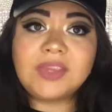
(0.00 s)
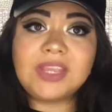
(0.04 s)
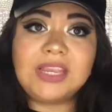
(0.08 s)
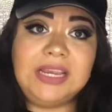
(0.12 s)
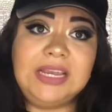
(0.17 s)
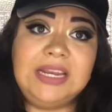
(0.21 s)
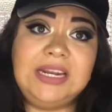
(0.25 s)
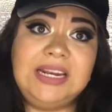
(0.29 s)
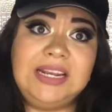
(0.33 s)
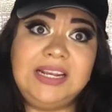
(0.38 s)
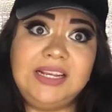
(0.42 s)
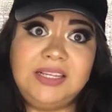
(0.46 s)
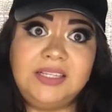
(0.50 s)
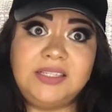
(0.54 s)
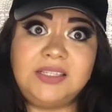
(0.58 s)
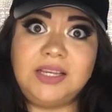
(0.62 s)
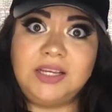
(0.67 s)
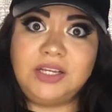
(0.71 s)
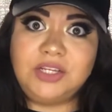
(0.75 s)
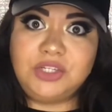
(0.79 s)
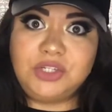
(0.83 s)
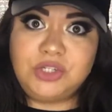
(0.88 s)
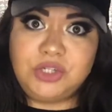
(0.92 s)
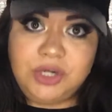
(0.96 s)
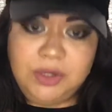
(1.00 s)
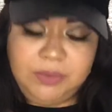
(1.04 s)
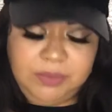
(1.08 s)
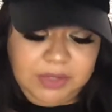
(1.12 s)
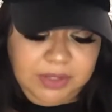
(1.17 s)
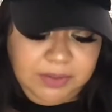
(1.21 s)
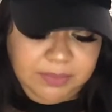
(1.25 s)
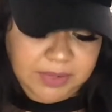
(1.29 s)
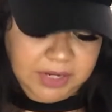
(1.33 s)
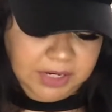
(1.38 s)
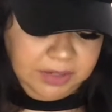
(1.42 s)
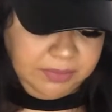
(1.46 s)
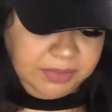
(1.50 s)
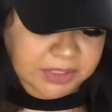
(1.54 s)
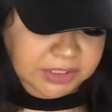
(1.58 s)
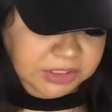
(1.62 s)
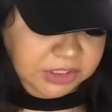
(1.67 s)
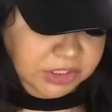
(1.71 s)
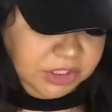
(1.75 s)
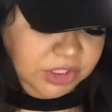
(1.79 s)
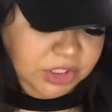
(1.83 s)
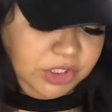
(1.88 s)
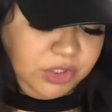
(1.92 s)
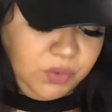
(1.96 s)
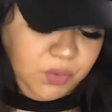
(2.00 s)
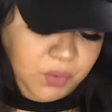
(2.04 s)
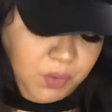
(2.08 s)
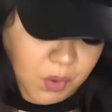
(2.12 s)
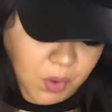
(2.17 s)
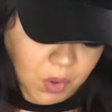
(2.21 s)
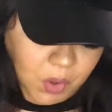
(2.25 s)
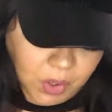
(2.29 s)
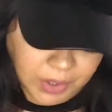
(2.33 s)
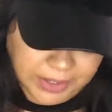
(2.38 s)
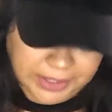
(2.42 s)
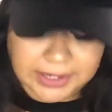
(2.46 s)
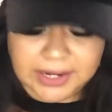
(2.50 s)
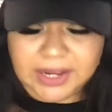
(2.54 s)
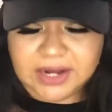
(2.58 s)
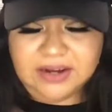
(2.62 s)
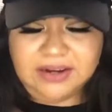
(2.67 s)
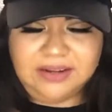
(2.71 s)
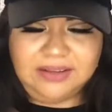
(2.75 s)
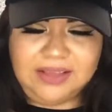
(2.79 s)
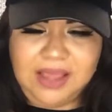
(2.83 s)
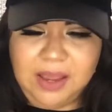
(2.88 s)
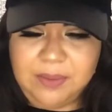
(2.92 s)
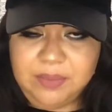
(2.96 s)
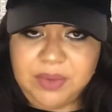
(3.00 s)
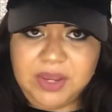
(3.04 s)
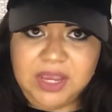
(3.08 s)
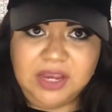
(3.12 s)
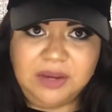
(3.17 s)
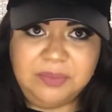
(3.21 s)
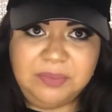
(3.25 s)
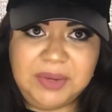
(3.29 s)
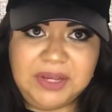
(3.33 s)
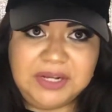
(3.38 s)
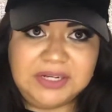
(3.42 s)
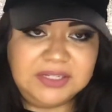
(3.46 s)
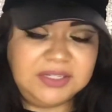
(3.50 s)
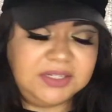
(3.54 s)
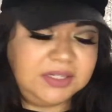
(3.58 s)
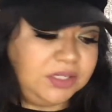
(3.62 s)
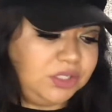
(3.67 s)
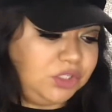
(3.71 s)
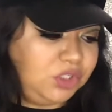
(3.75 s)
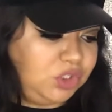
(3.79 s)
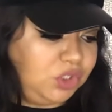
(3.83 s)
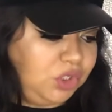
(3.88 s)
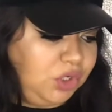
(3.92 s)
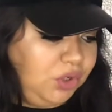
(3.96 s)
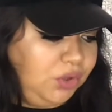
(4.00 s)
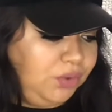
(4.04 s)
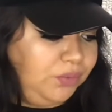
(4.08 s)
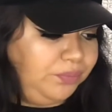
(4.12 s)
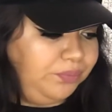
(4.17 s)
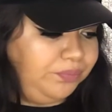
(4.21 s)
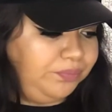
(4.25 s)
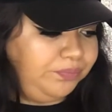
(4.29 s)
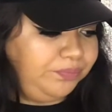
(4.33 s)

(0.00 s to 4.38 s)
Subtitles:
it is extremely pigmented. You are getting that pigment. So